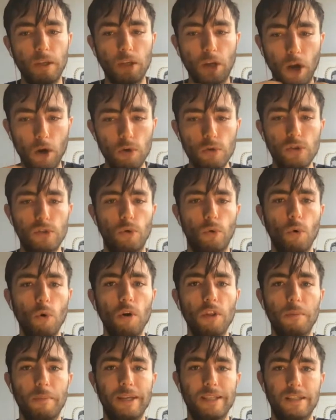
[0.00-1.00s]
goes through
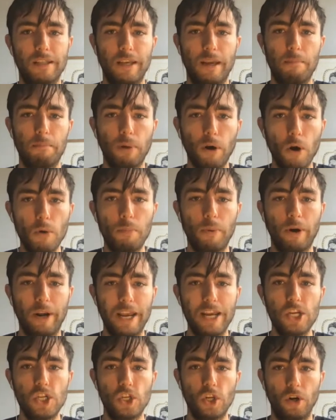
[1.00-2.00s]
all of them is the
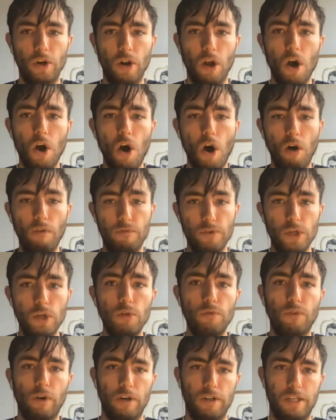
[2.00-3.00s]
appropriation of
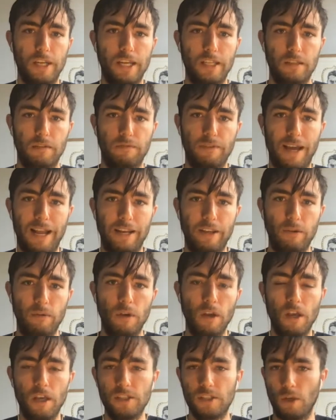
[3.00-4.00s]
new frontiers of value.
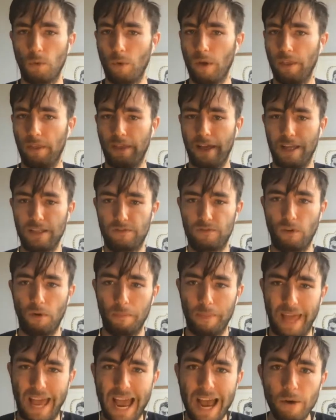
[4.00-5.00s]
So whether that's
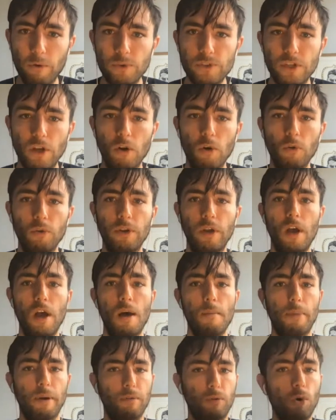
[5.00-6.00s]
from the household,
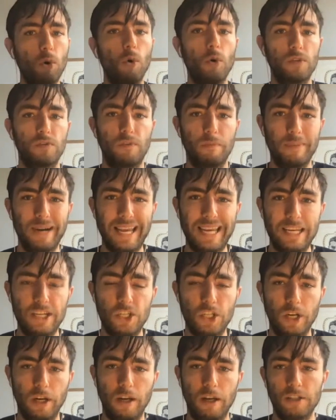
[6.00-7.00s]
but of course from
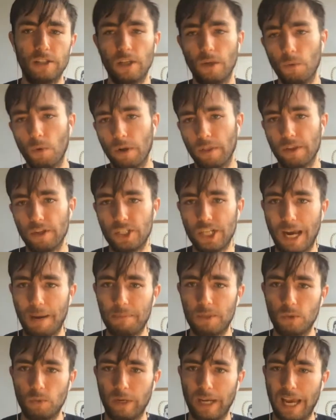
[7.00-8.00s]
nature. And so one of the
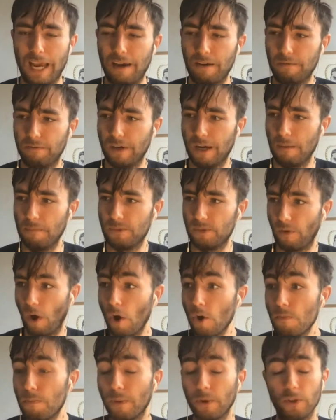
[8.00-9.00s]
chapters we have sort of
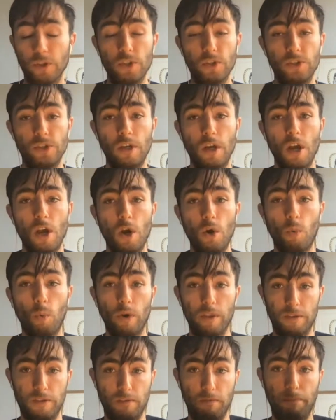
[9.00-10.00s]
opens
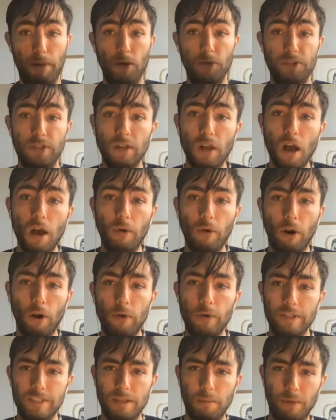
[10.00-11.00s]
with sort of Bolsonaro,
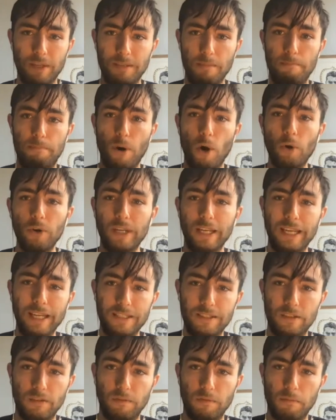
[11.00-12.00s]
who in some ways
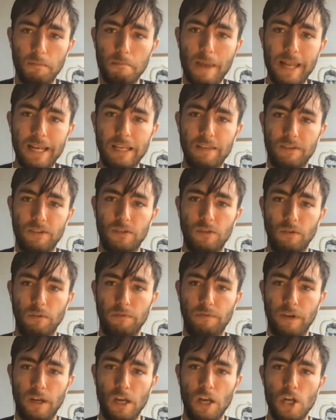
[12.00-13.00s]
embodies sort of many of the
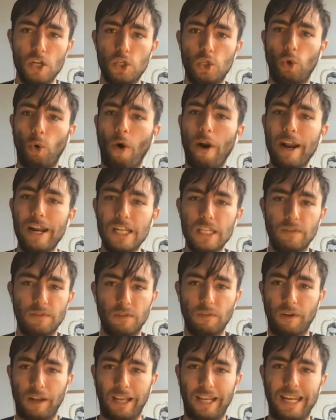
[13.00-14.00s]
sort of trends
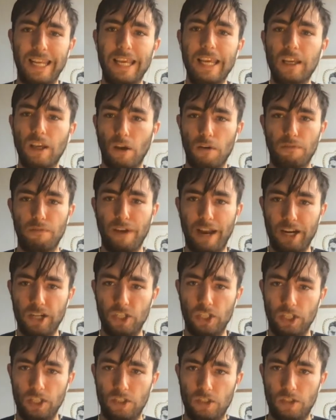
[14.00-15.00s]
of sort of like an
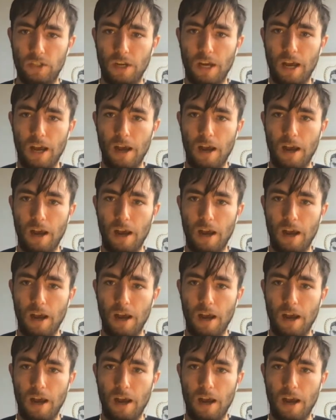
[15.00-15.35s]
eco-fascist